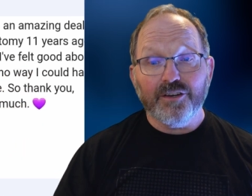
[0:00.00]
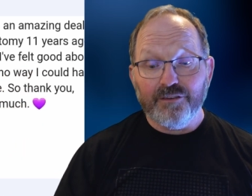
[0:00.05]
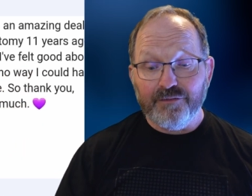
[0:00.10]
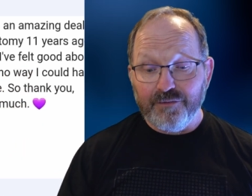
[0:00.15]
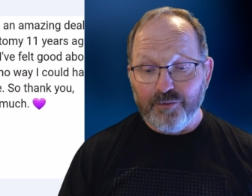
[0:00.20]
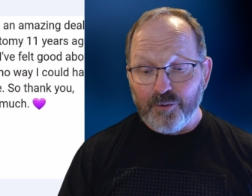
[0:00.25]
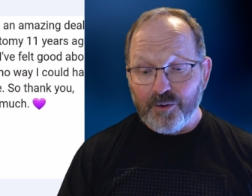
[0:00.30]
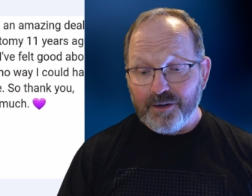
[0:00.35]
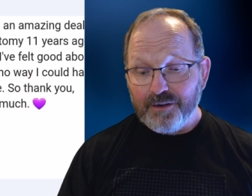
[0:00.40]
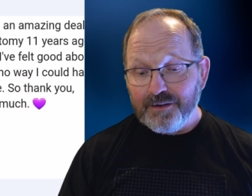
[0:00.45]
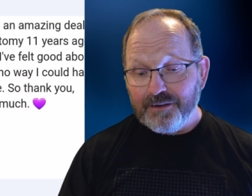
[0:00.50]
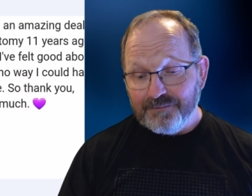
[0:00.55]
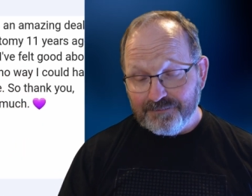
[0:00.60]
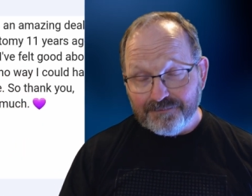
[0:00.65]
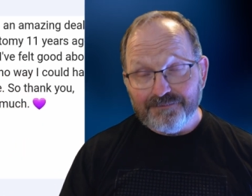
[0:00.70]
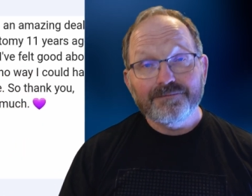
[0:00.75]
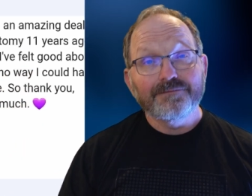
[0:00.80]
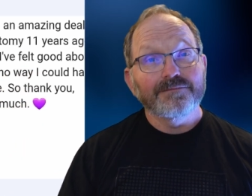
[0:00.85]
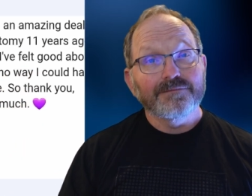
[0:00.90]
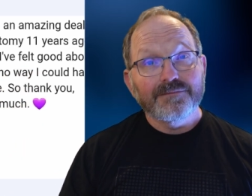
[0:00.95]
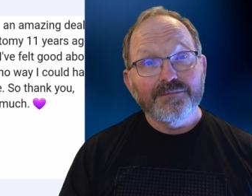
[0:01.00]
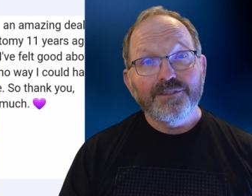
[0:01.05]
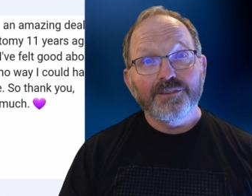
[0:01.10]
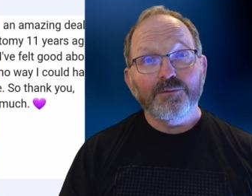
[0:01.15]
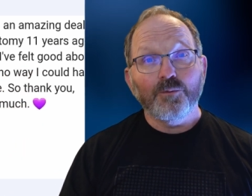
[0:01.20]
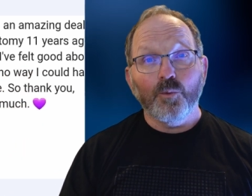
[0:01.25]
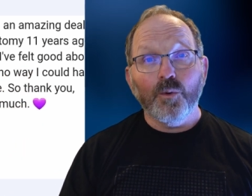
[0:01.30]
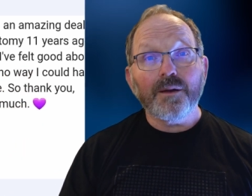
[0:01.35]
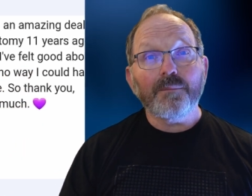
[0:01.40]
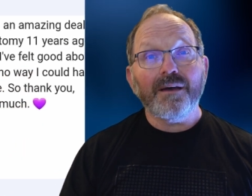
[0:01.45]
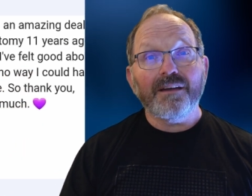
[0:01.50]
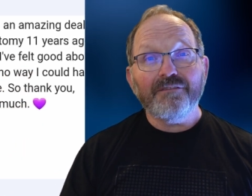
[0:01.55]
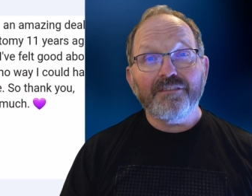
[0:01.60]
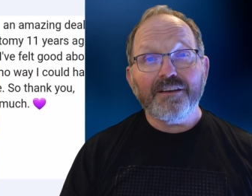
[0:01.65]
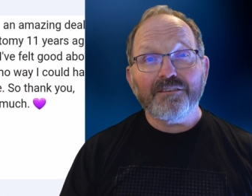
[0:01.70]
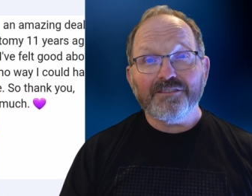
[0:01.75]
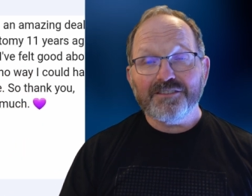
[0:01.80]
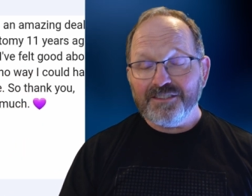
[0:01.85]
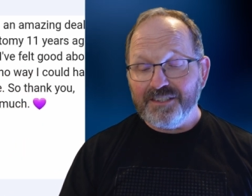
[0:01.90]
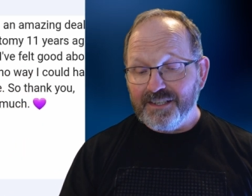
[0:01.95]
afford. One of my
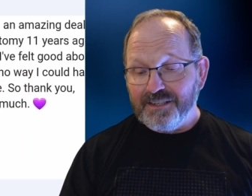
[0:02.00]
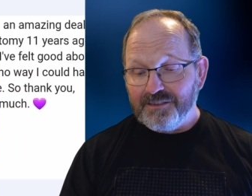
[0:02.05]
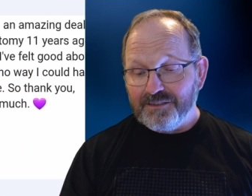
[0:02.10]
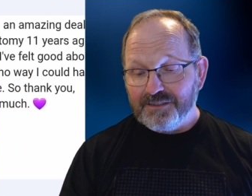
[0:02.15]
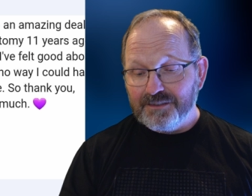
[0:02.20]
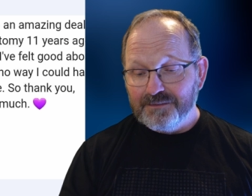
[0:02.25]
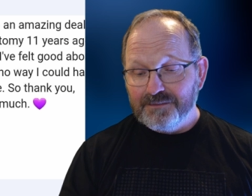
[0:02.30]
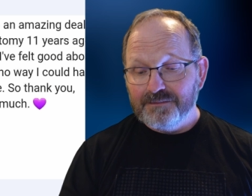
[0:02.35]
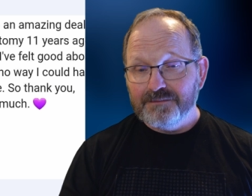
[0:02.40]
favorite sales.